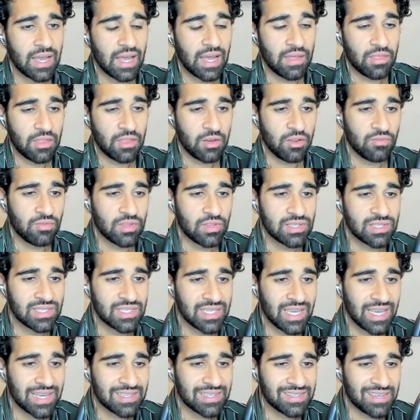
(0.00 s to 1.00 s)
And then you have the
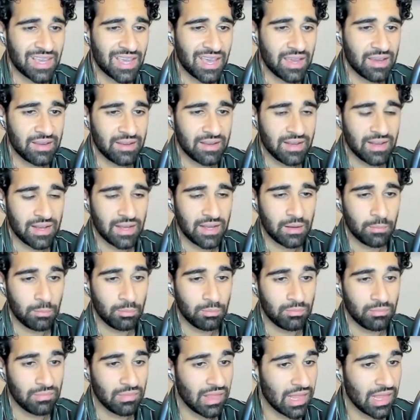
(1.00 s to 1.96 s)
CSA,